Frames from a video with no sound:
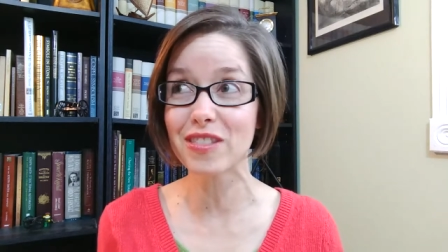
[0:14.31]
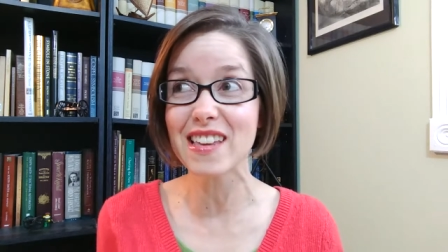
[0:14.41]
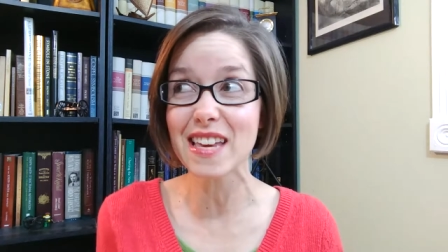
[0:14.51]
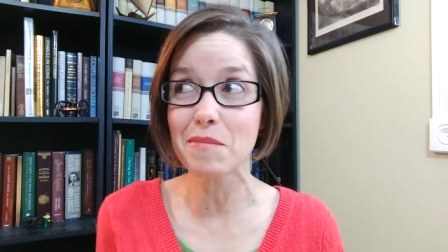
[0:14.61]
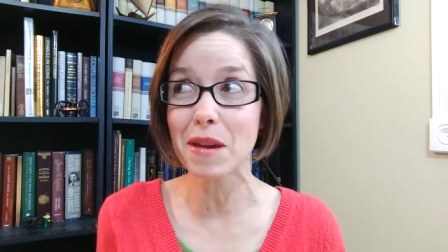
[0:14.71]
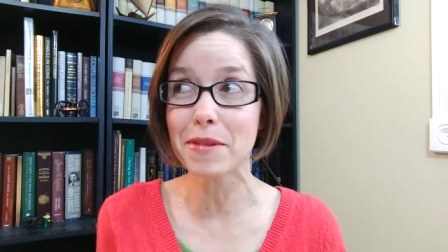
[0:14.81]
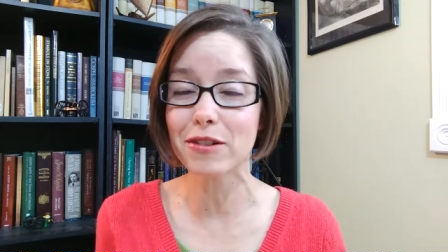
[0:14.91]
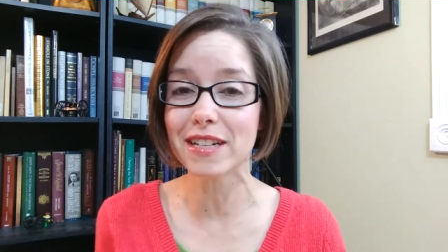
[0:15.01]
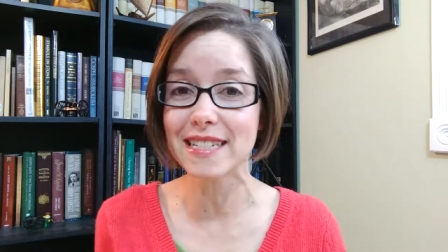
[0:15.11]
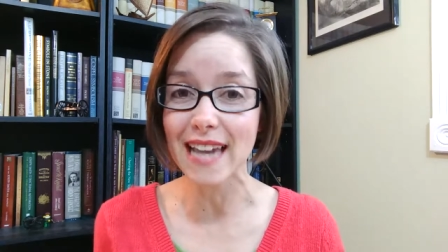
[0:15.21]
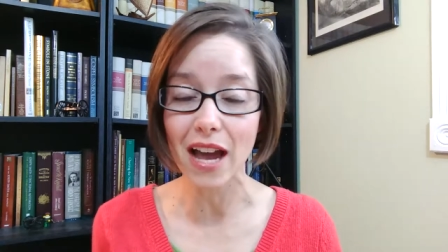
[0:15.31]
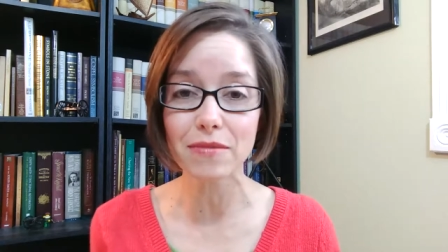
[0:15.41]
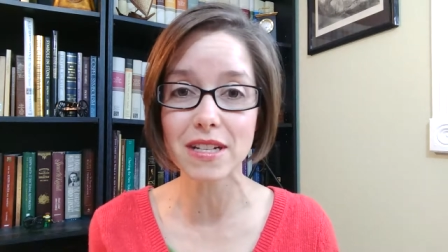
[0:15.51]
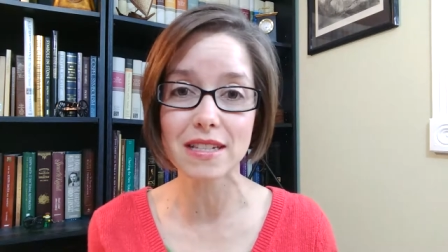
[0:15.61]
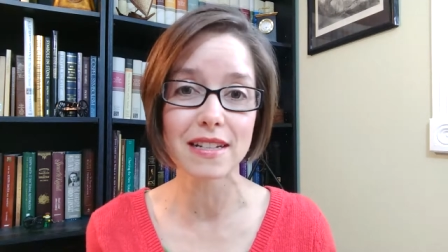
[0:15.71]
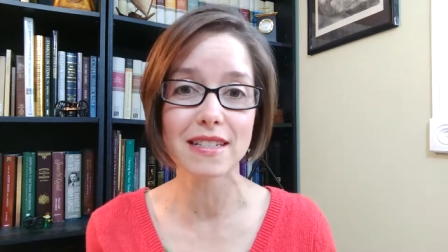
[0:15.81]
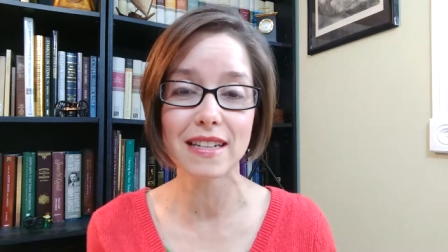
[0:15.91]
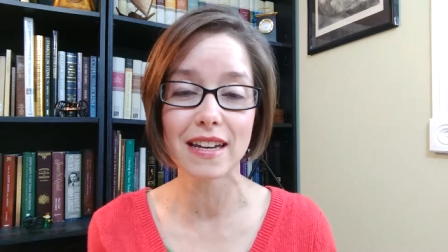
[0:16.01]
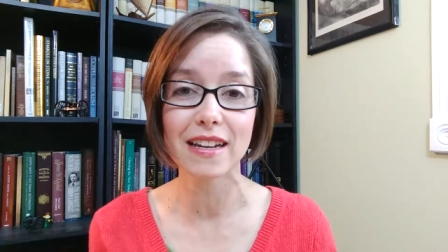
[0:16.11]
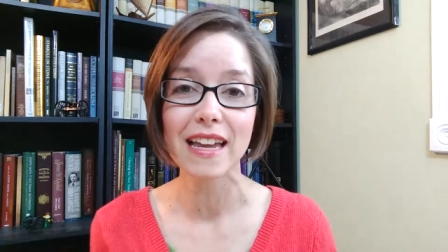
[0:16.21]
thinking maybe your kids have
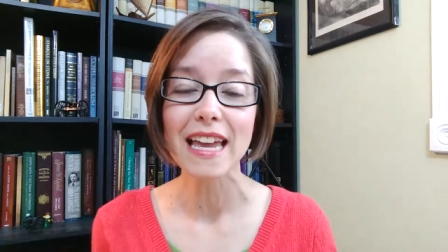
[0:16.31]
dyslexia,